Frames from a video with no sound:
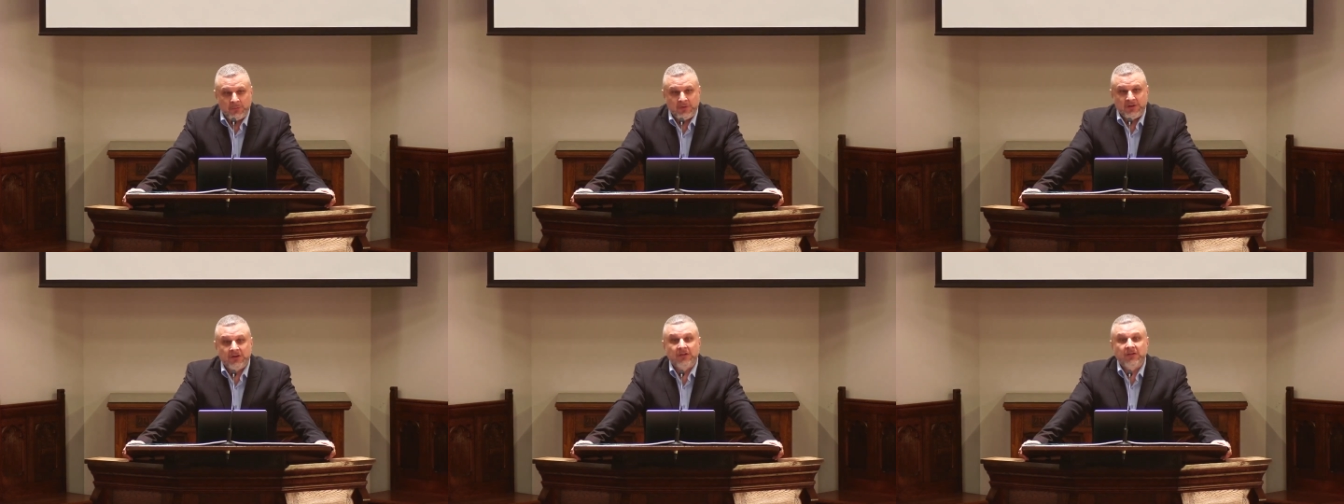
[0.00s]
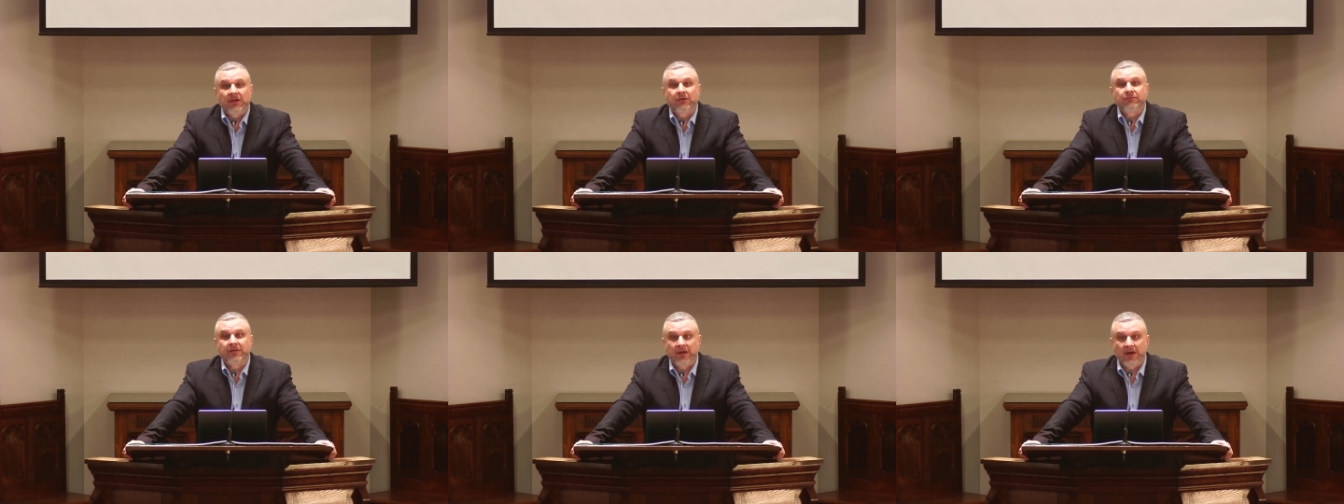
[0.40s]
We need to
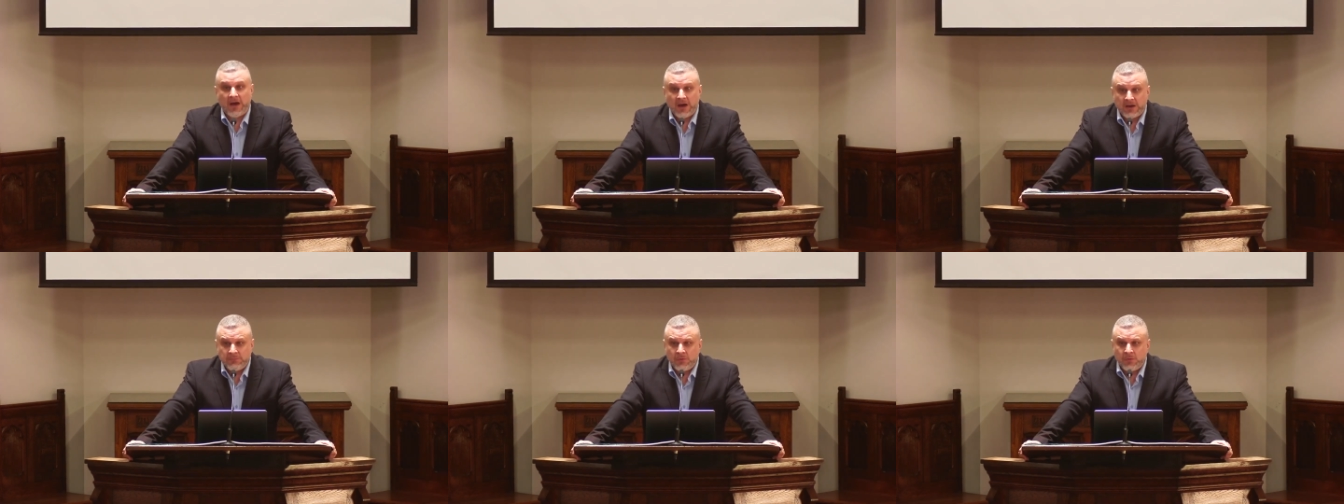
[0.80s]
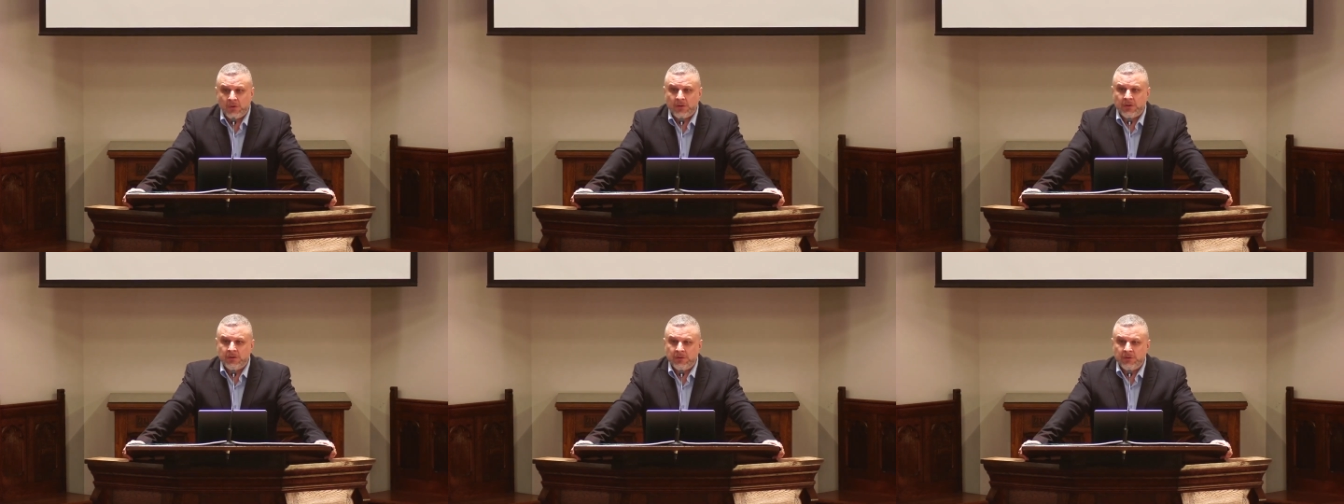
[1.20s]
love God
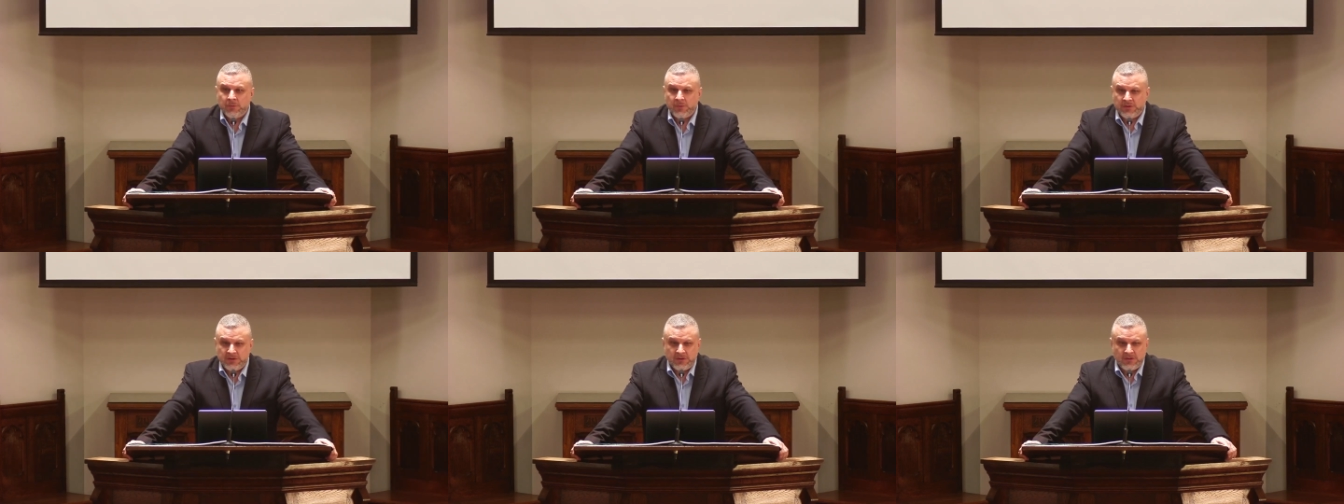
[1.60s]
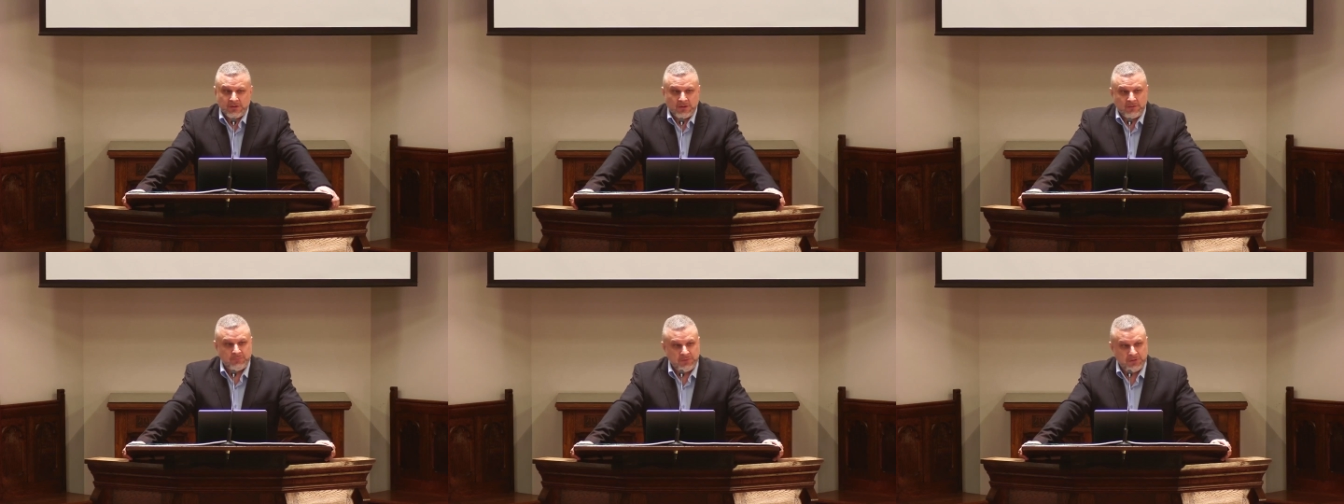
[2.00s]
more, we need to
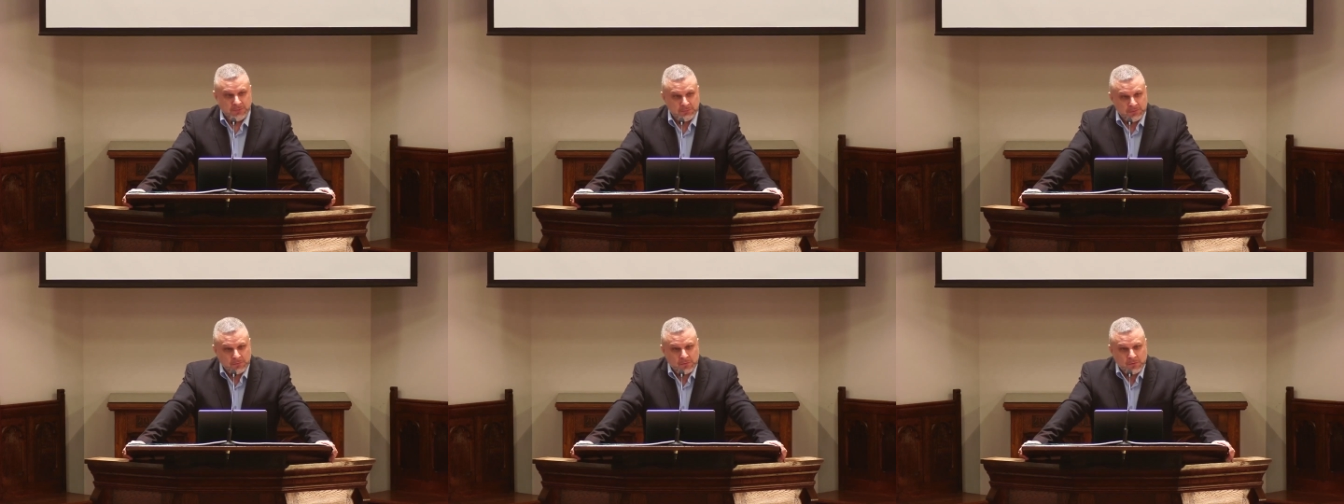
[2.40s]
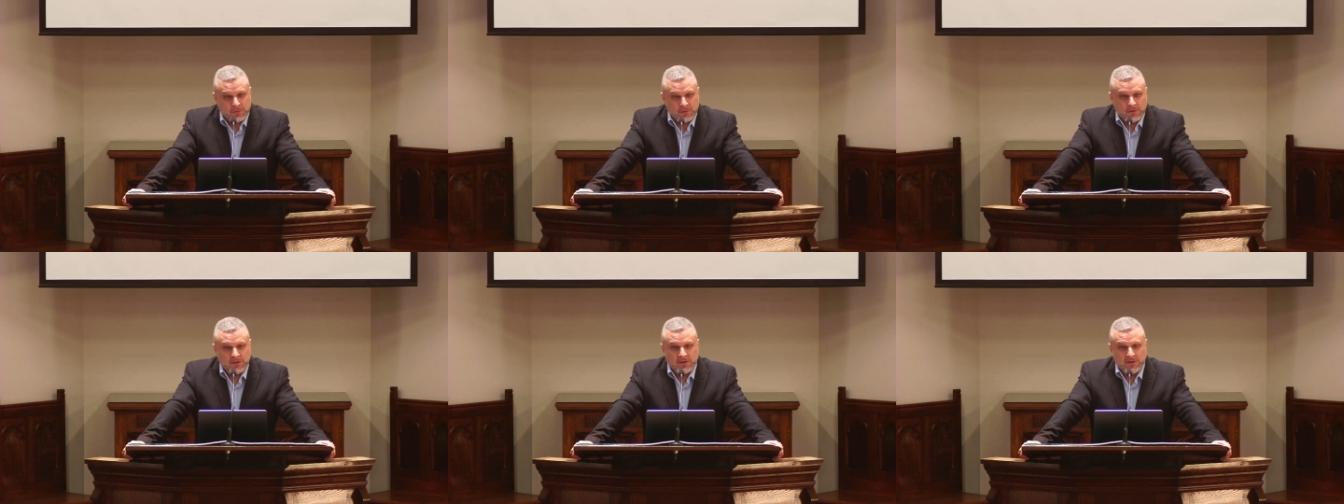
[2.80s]
love people more,